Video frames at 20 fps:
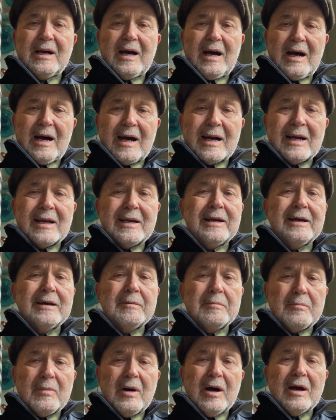I
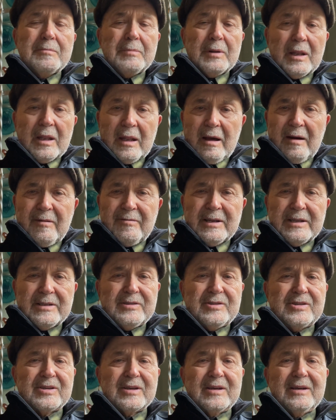am my
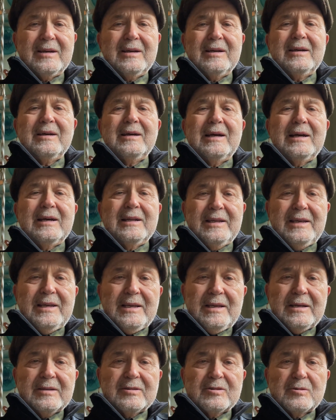beloved's and
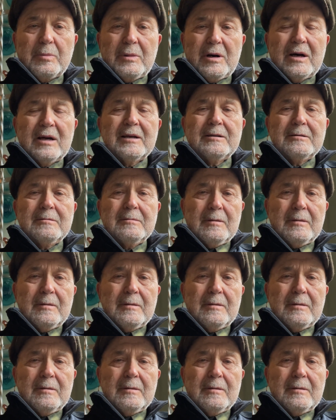he is mine.